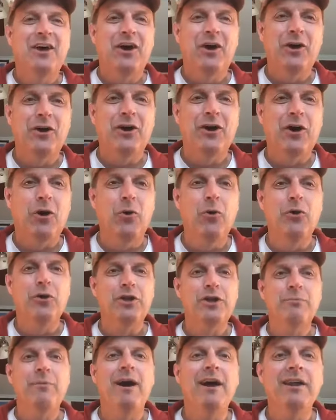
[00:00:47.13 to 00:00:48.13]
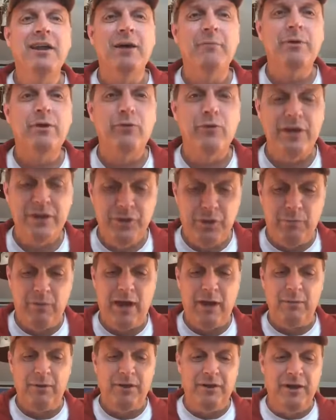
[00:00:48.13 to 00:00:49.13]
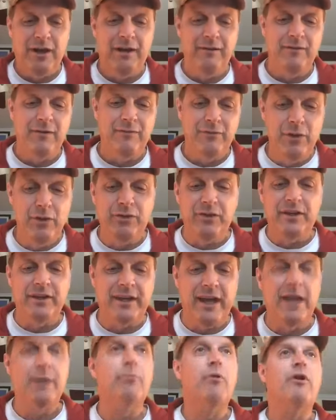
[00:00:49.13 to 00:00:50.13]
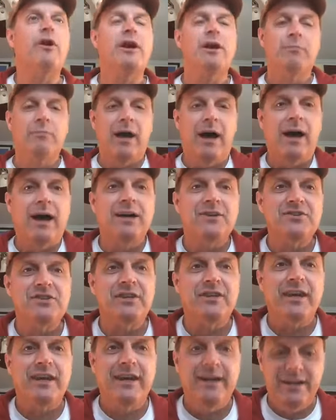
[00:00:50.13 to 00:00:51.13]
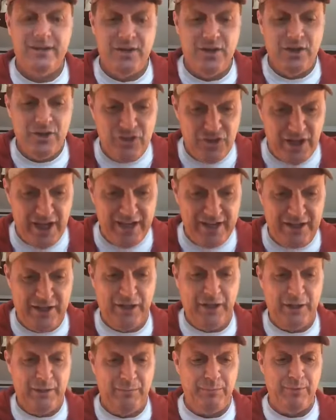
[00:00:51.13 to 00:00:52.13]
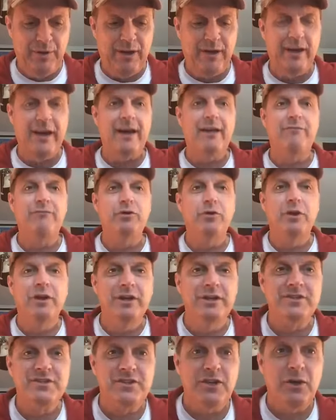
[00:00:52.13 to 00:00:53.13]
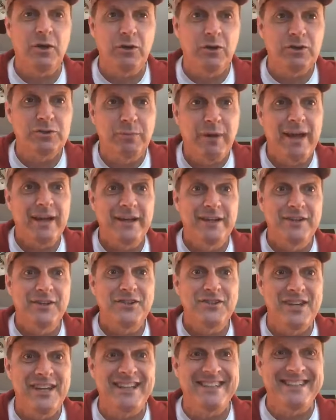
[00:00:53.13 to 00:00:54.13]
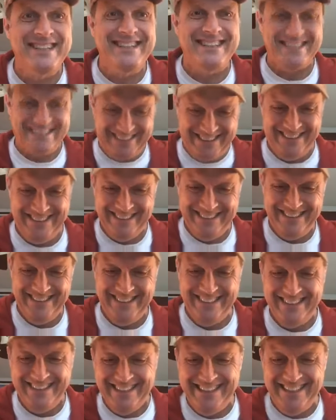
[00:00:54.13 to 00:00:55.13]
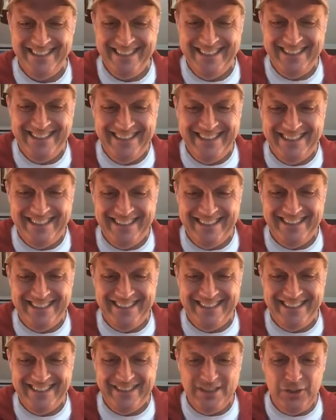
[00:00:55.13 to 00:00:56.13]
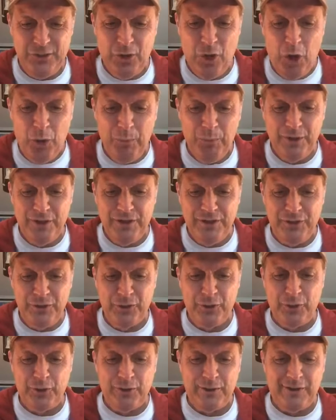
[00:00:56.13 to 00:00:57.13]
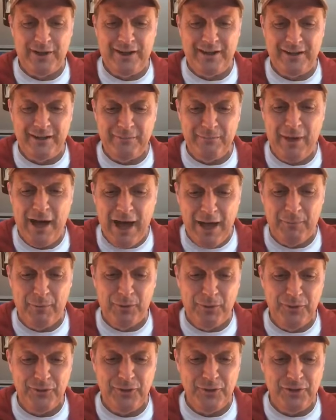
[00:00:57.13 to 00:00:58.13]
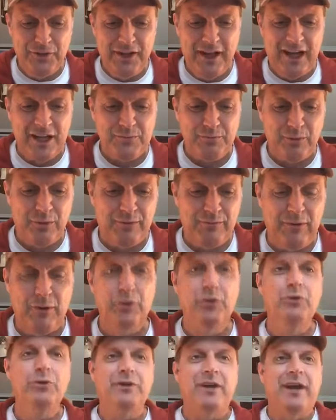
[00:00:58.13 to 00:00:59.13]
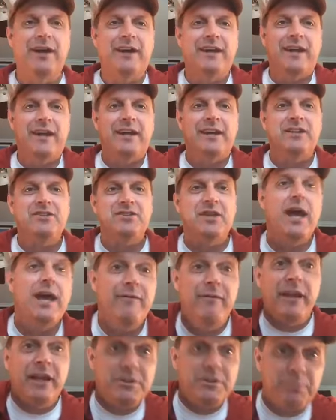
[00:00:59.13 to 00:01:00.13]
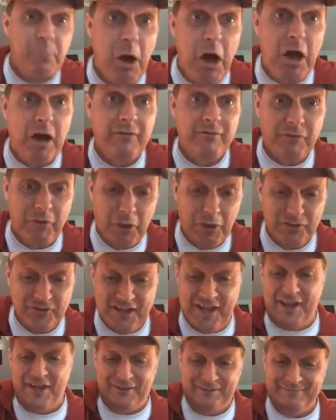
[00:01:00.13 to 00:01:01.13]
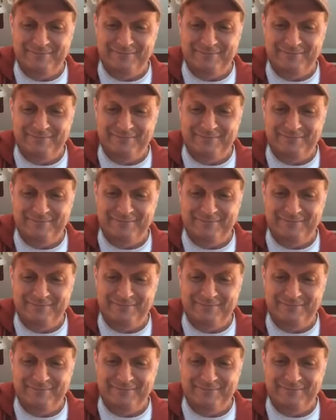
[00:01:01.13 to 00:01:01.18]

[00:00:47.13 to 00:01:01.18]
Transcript: uh, or you might not be reading your Bible enough if you think Abraham, Isaac, and Jacob uh, had a few hit songs back in the 60s. Uh, you open your uh, Bible to the Gospel of Luke, and a savings bond falls out.